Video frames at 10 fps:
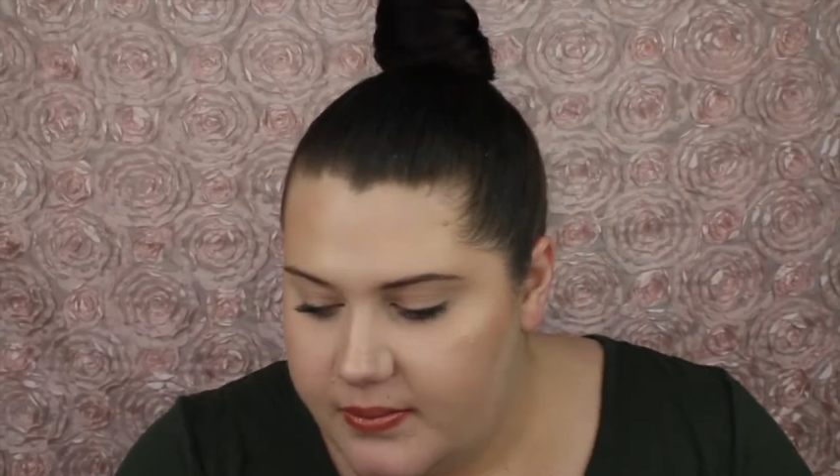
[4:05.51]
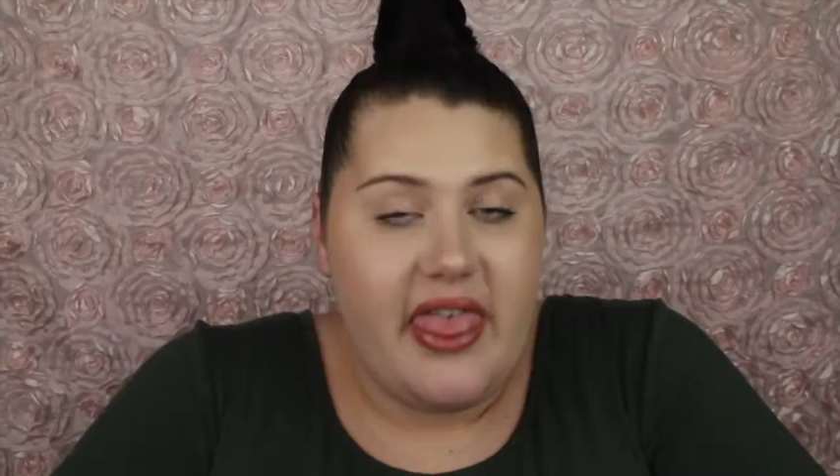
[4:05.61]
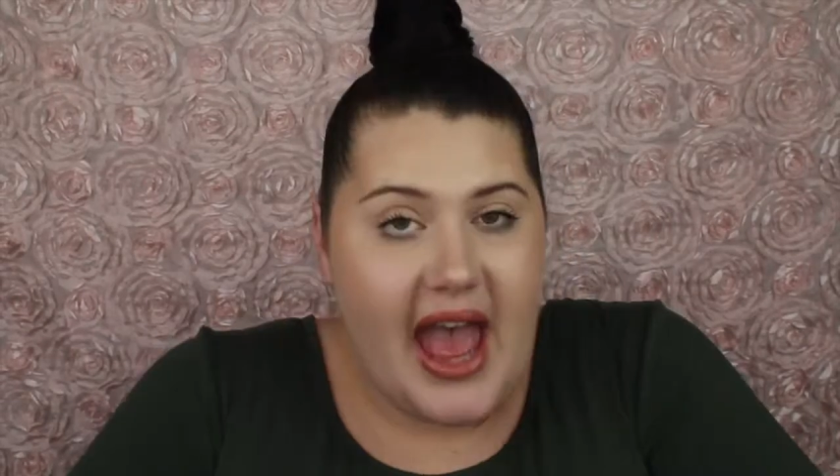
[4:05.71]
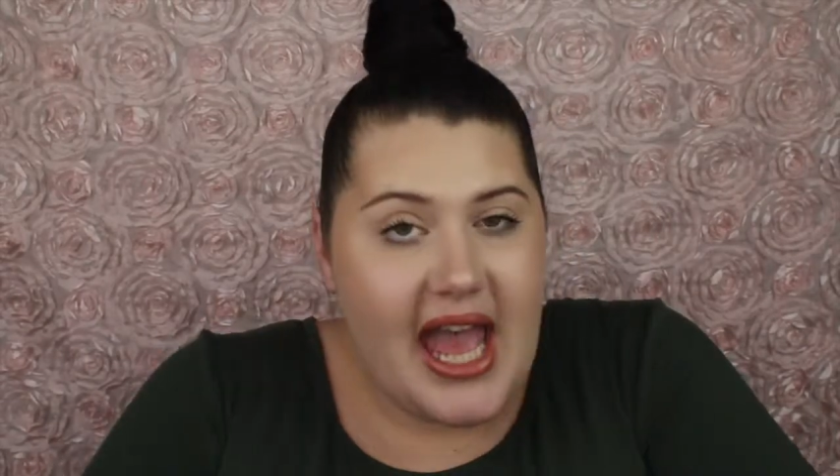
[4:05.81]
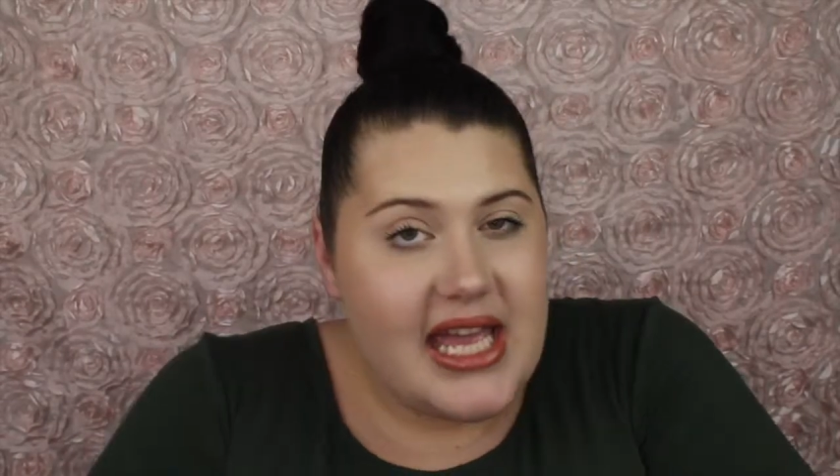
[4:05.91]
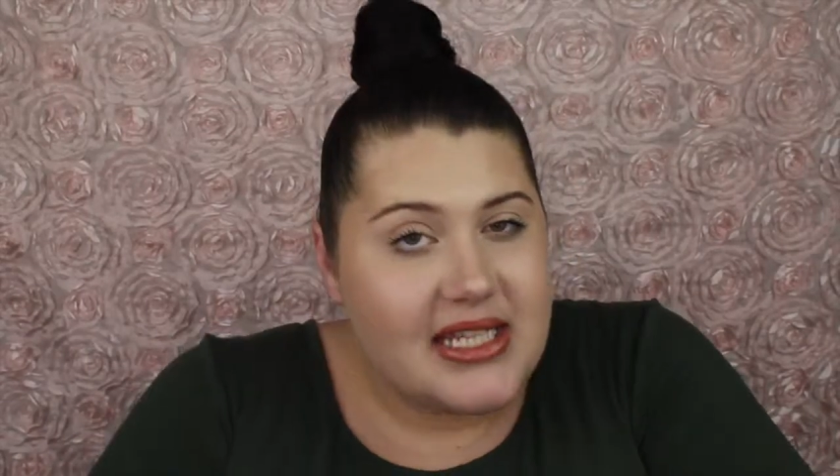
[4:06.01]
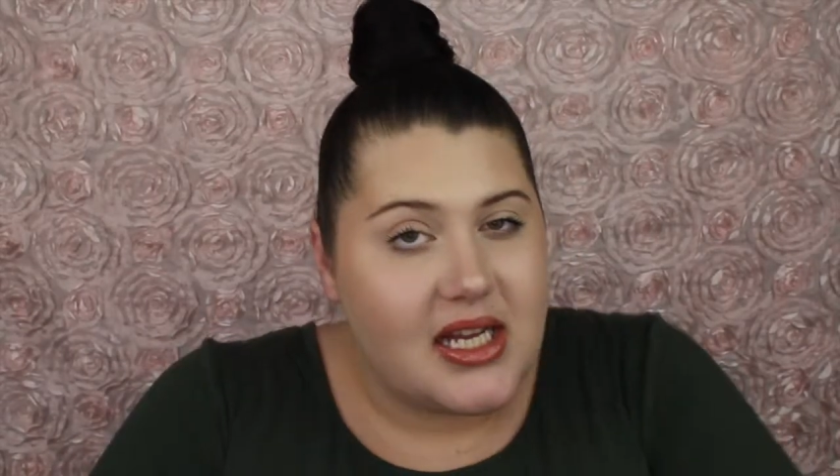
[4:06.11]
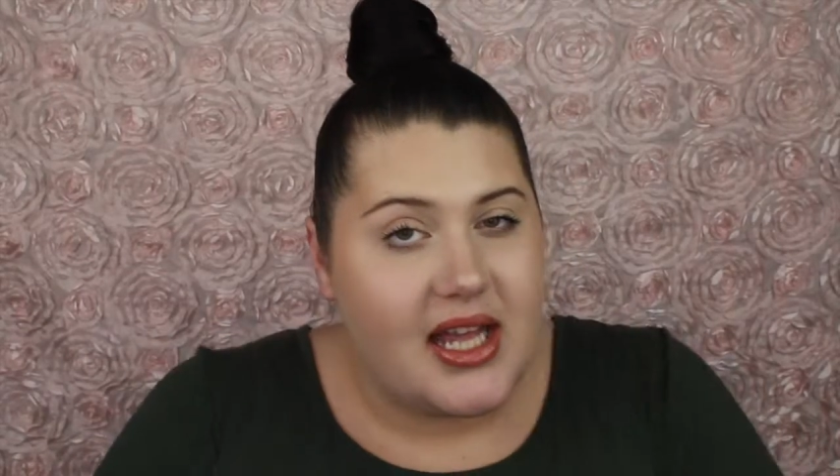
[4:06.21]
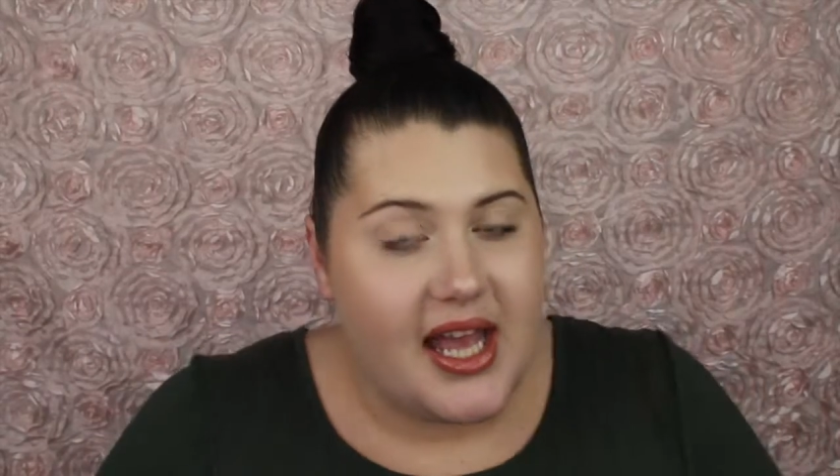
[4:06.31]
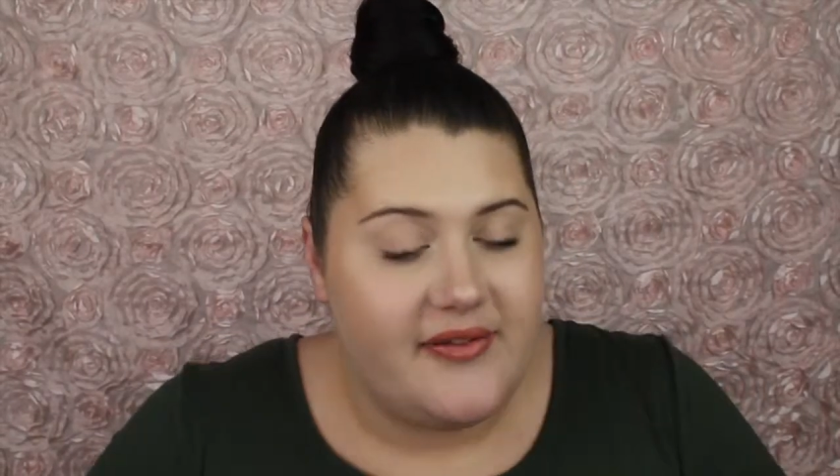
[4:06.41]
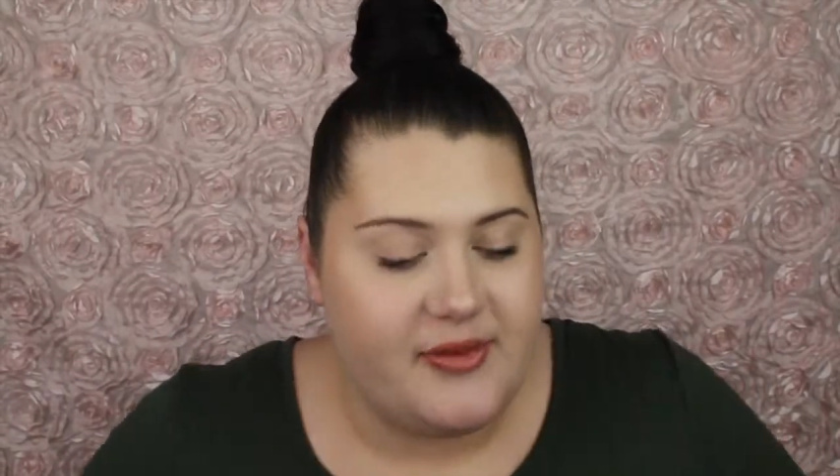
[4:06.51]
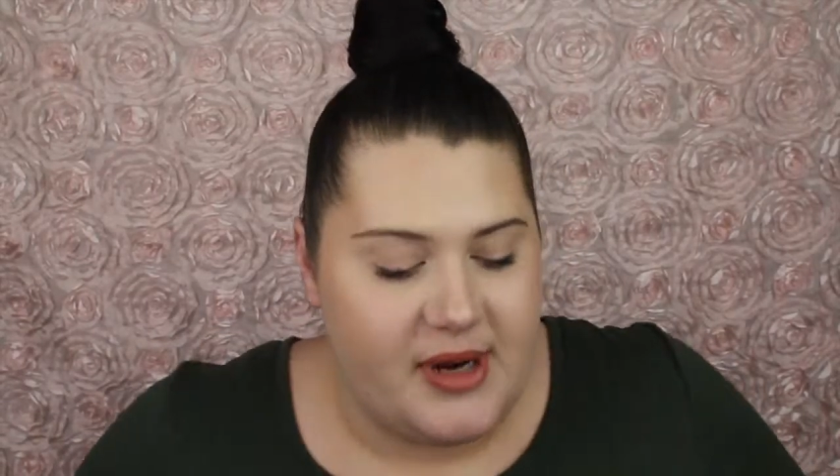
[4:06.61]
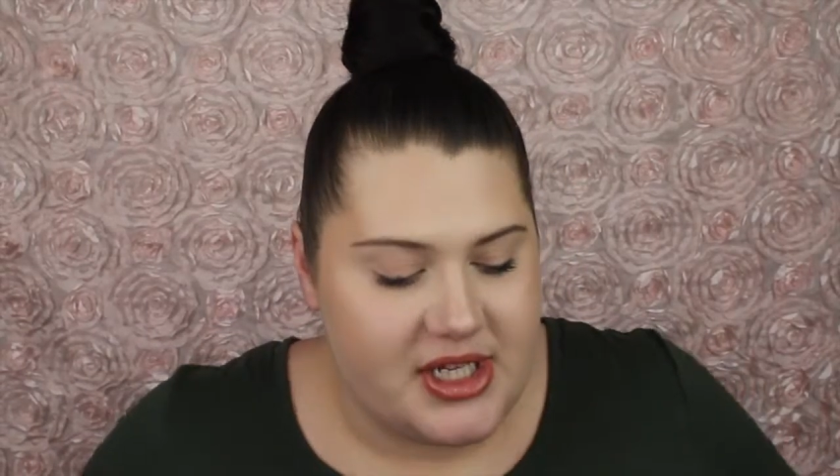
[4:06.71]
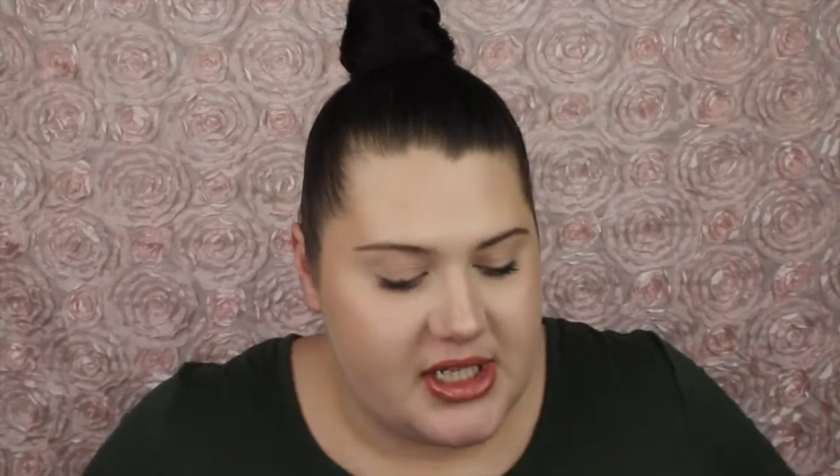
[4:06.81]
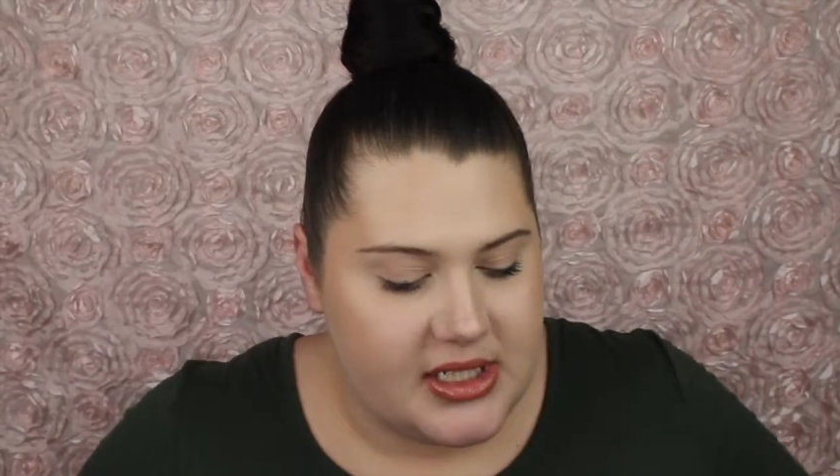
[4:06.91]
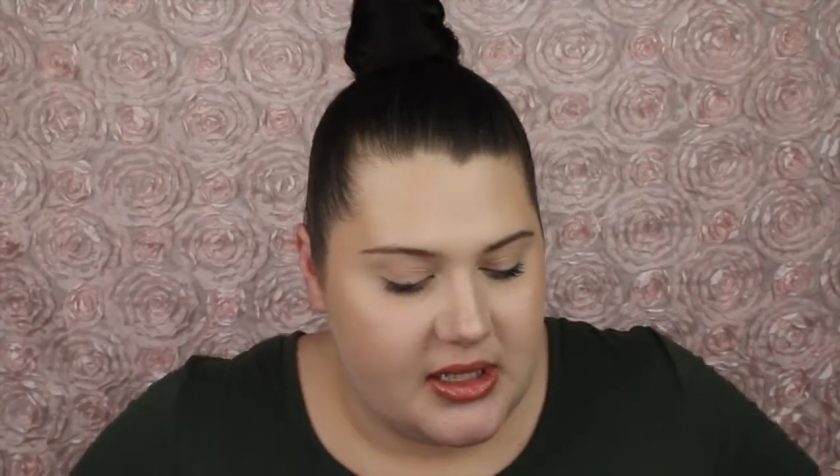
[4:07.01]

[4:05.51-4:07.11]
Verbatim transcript: That is all I have for brushes.